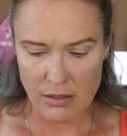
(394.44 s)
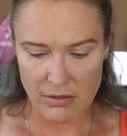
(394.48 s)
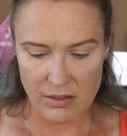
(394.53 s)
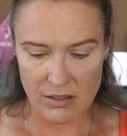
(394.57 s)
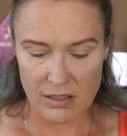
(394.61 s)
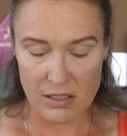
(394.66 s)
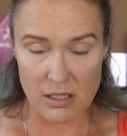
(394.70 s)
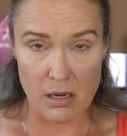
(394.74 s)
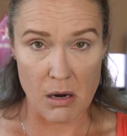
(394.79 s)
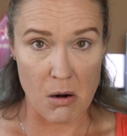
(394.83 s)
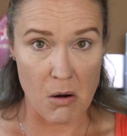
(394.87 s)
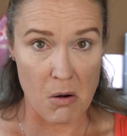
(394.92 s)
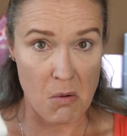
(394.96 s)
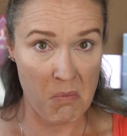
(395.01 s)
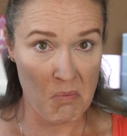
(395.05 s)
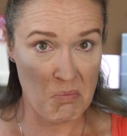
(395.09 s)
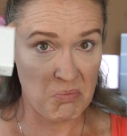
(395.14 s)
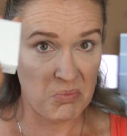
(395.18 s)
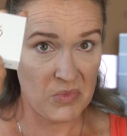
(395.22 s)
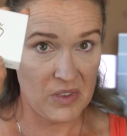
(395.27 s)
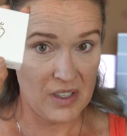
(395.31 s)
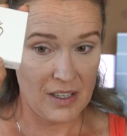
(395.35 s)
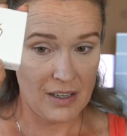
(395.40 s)
So
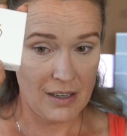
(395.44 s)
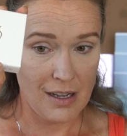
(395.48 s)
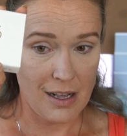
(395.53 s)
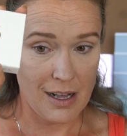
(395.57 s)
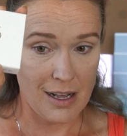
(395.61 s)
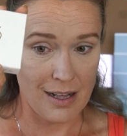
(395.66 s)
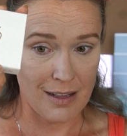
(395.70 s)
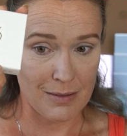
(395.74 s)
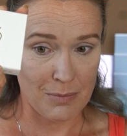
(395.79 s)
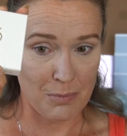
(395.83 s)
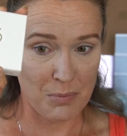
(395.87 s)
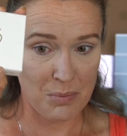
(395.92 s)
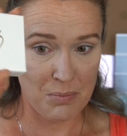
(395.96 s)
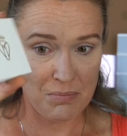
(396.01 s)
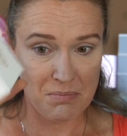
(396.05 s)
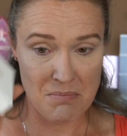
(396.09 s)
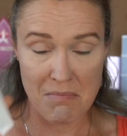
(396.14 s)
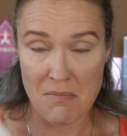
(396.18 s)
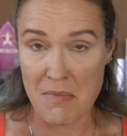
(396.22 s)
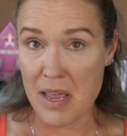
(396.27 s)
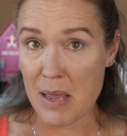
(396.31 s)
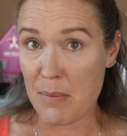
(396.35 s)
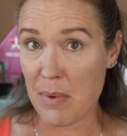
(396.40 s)
I'll
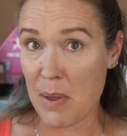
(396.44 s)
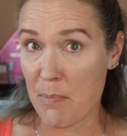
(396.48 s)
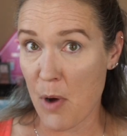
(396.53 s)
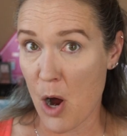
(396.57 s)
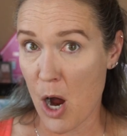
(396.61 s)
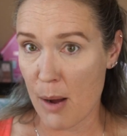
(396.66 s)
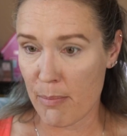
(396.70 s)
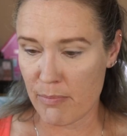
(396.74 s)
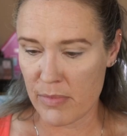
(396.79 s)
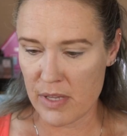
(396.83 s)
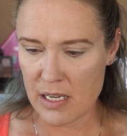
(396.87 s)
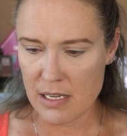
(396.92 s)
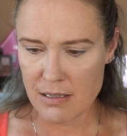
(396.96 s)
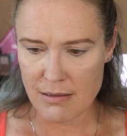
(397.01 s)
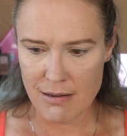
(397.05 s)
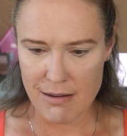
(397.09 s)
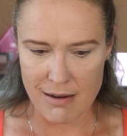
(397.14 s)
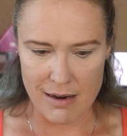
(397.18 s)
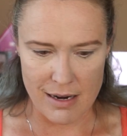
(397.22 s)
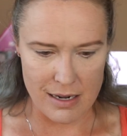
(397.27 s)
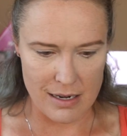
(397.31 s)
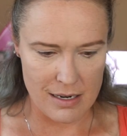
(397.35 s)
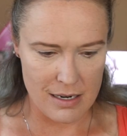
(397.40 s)
maybe pop these
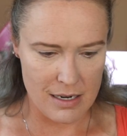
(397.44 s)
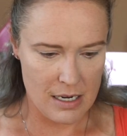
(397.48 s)
on.